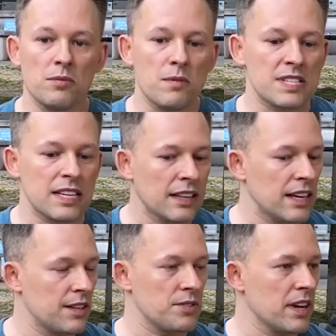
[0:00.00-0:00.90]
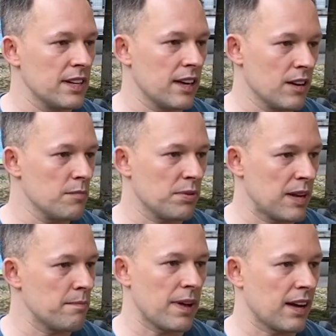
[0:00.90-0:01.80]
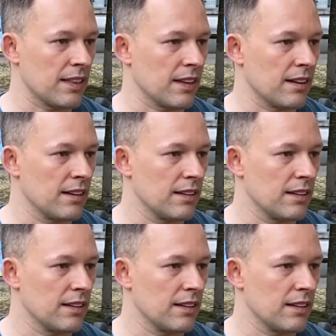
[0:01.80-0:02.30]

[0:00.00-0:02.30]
What was it like trying to get on PrEP back then?